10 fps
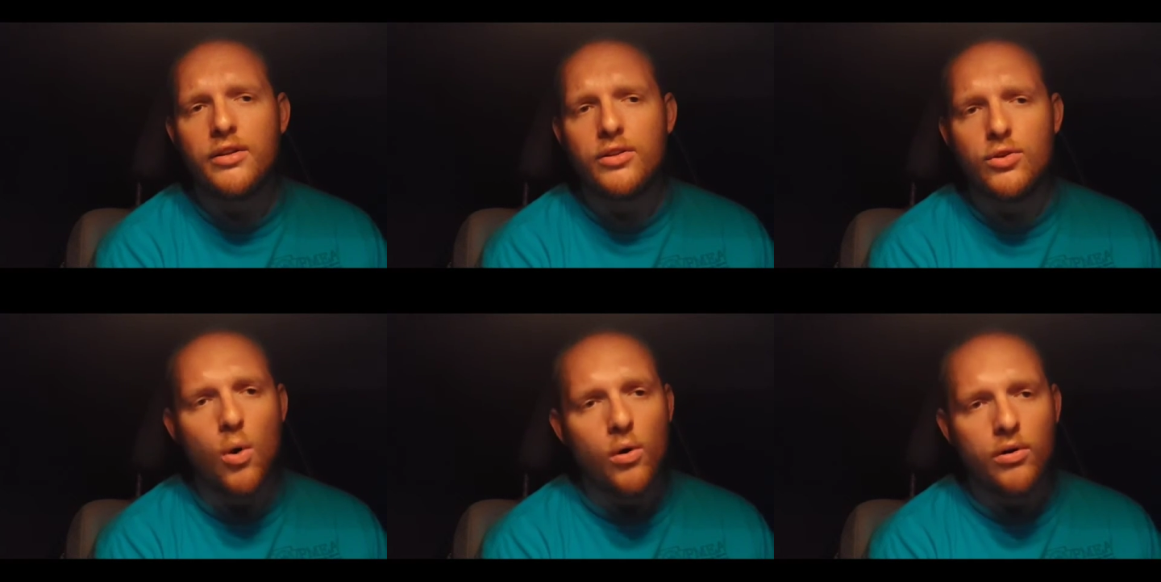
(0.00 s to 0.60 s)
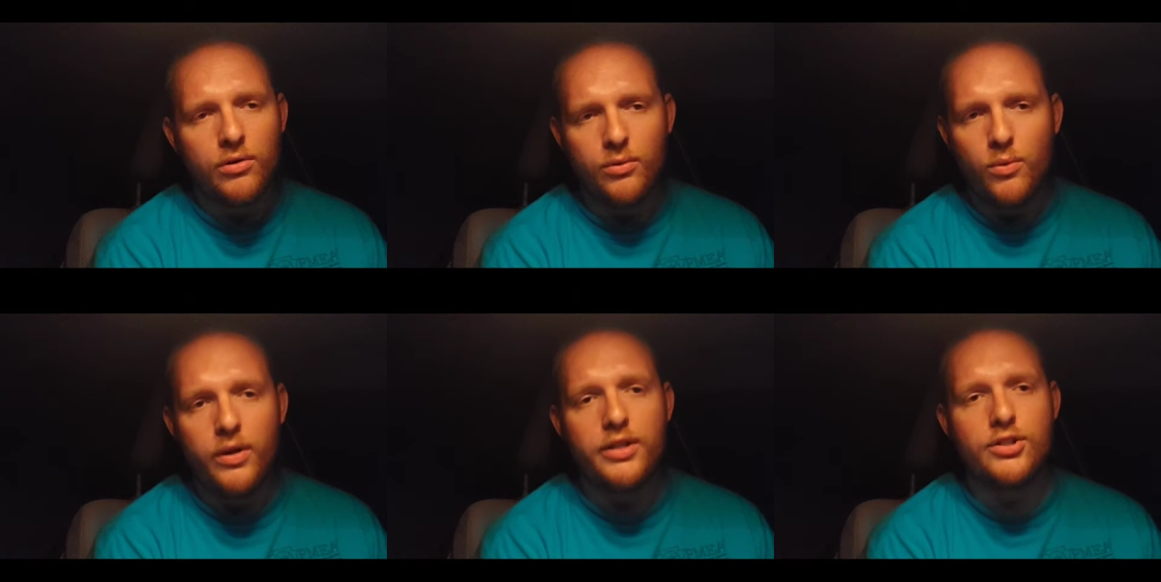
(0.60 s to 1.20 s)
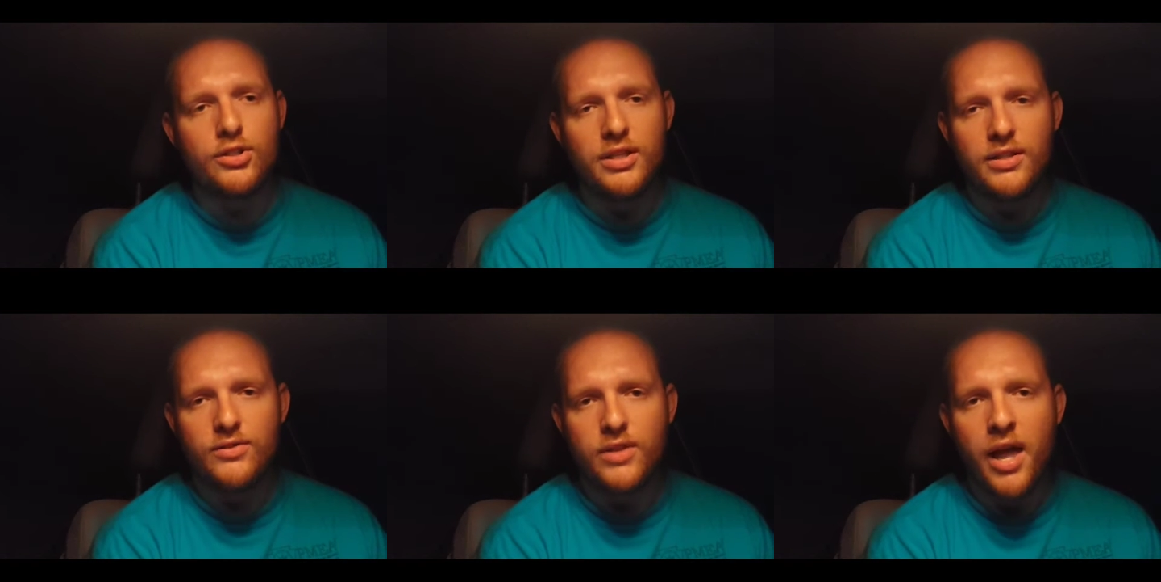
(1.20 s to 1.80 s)
You're gonna wish
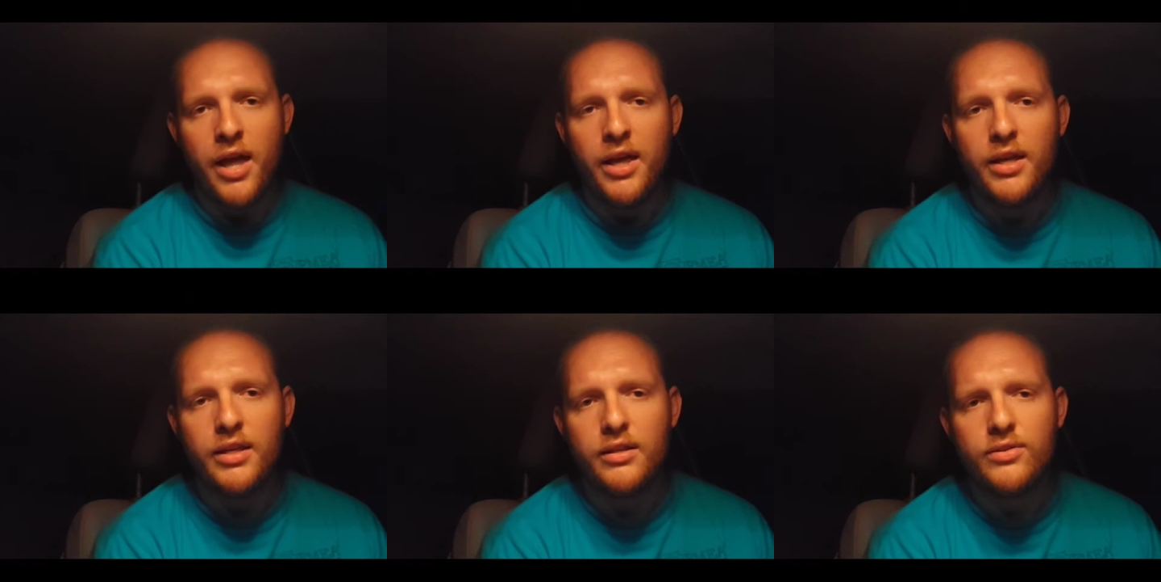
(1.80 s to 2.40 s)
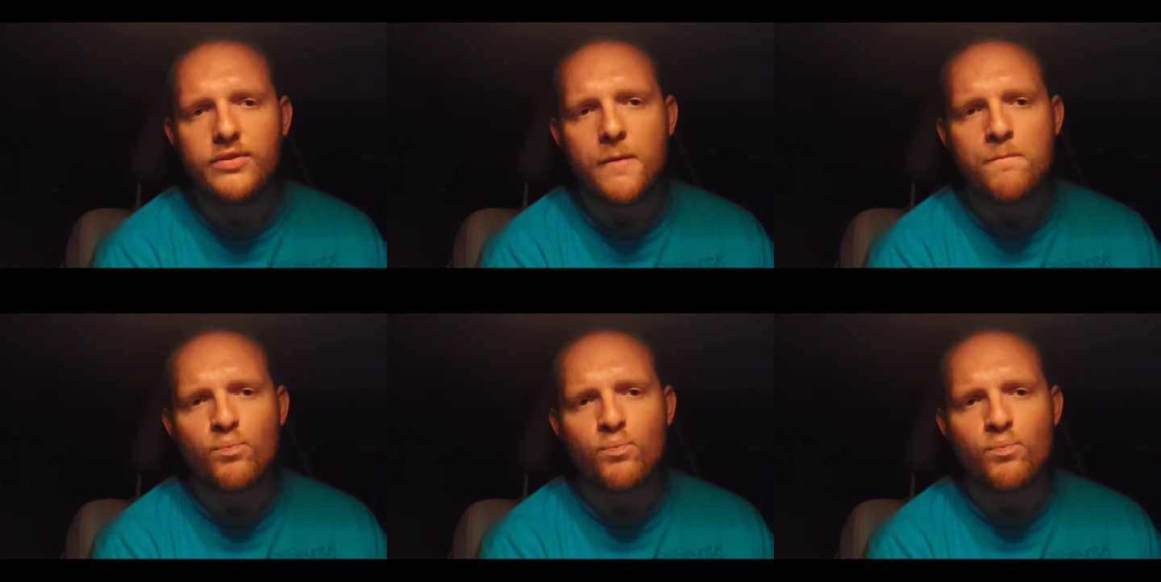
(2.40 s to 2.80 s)
these days